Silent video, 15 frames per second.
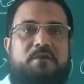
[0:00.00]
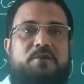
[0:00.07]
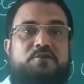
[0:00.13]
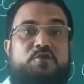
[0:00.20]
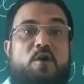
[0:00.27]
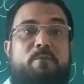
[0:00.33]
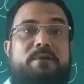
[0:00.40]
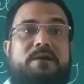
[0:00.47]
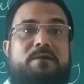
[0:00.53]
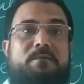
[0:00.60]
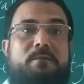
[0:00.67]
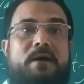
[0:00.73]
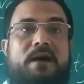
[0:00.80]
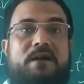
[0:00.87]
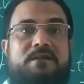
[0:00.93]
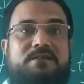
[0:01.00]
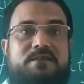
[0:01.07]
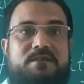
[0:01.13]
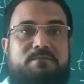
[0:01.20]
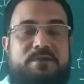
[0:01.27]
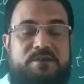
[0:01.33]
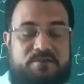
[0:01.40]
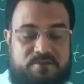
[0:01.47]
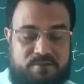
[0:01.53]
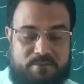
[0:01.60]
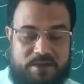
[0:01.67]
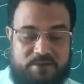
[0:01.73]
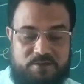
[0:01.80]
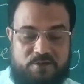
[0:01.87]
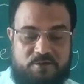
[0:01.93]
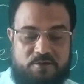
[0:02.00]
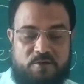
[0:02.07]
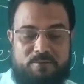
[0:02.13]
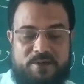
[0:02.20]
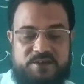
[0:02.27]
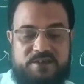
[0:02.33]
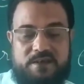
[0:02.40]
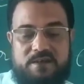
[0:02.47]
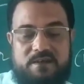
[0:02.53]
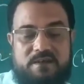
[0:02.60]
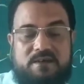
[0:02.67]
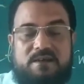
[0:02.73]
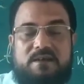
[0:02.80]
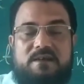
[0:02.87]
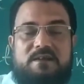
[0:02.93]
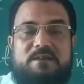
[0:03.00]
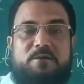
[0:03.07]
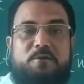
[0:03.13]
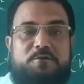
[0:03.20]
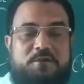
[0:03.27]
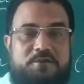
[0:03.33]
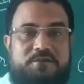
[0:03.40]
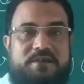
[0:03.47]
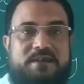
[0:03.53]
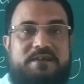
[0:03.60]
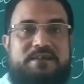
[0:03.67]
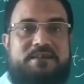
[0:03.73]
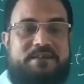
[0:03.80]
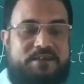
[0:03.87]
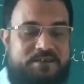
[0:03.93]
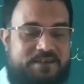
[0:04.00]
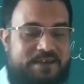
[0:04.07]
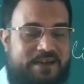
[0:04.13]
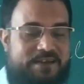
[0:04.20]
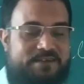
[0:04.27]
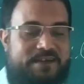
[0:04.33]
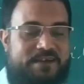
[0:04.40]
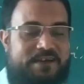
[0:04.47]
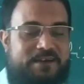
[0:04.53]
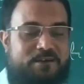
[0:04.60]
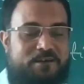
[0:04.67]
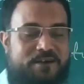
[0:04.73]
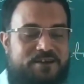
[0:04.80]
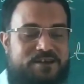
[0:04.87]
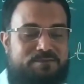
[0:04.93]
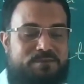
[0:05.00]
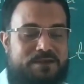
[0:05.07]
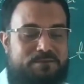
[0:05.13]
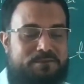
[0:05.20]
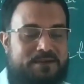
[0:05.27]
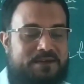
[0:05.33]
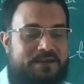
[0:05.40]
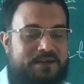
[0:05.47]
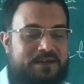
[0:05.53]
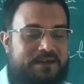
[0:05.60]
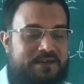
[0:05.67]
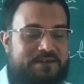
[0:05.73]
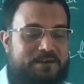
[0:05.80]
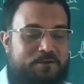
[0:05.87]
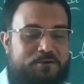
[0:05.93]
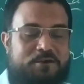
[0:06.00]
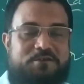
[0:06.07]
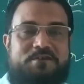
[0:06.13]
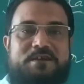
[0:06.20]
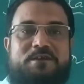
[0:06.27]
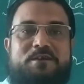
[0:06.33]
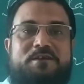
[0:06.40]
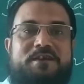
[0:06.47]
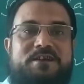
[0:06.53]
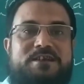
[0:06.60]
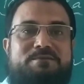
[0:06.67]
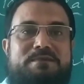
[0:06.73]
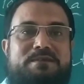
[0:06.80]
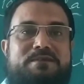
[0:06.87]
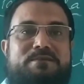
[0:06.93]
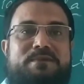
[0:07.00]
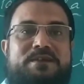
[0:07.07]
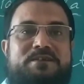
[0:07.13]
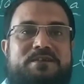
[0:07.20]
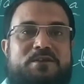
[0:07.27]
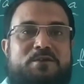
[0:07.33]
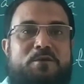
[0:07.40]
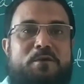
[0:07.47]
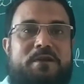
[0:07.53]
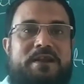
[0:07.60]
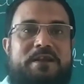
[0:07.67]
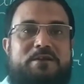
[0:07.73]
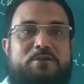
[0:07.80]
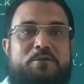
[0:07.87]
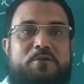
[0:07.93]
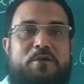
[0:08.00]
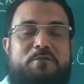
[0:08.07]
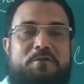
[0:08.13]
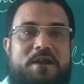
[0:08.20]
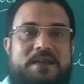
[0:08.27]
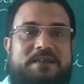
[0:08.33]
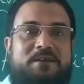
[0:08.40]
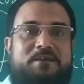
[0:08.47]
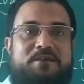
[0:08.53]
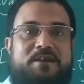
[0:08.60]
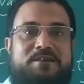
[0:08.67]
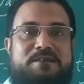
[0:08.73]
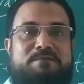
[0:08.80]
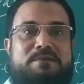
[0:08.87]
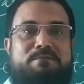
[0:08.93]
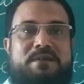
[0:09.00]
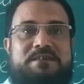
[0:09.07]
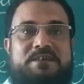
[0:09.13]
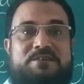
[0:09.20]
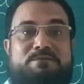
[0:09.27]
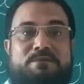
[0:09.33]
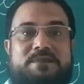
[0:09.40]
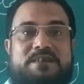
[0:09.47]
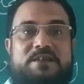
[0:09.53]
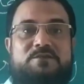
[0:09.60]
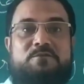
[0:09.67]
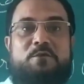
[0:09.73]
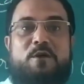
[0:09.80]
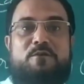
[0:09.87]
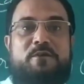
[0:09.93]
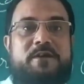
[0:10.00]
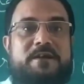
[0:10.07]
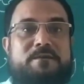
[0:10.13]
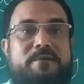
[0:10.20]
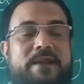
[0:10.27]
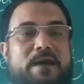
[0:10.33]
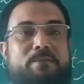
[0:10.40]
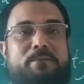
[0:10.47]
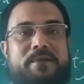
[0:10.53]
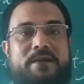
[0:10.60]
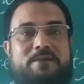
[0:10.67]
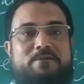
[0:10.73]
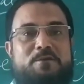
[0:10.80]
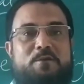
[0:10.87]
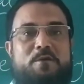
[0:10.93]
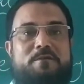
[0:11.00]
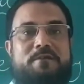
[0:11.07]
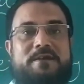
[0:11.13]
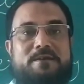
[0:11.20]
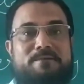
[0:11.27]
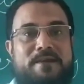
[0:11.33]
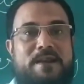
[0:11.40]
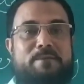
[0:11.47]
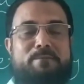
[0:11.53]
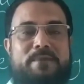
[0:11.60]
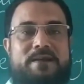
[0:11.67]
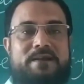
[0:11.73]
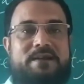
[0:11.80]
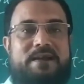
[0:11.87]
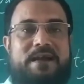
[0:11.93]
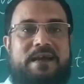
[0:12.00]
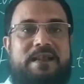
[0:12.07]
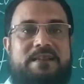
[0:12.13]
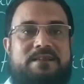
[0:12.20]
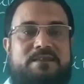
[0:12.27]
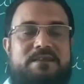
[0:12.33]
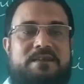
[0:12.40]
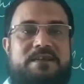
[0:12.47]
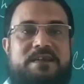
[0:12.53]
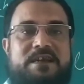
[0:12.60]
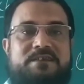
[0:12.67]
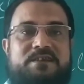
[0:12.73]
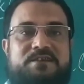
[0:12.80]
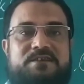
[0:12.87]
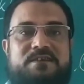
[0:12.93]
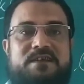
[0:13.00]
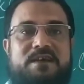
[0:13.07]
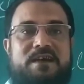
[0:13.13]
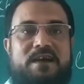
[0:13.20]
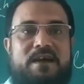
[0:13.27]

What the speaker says: stopping birth. It's the birth control measure. The author says this here is again contraceptive. The author said contraceptive means no need to go for other contraceptive measures, just go for development. If you go for development, health increases,